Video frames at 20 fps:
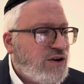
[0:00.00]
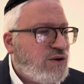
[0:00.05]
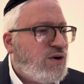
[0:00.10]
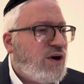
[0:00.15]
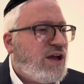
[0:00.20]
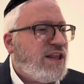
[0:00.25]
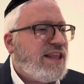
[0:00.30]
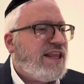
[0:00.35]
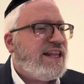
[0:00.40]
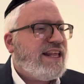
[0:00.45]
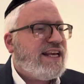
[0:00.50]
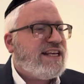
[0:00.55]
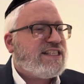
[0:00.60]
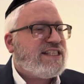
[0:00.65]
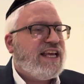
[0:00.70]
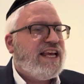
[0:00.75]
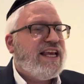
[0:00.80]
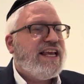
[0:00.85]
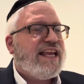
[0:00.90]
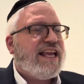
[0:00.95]
All of
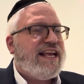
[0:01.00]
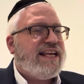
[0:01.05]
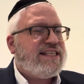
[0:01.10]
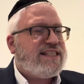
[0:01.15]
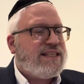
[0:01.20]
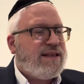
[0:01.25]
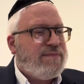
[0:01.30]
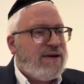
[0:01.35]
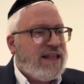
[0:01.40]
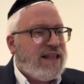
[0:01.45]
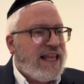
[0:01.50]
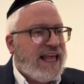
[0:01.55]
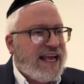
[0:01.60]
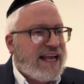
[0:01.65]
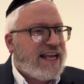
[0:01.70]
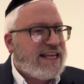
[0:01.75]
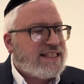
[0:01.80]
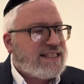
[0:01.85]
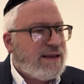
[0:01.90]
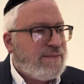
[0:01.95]
this is the
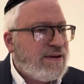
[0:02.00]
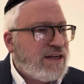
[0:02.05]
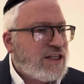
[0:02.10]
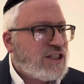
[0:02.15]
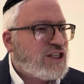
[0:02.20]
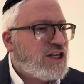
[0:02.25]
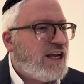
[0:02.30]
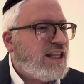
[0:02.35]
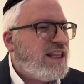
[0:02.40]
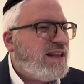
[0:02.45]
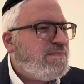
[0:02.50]
meleches hamishkan,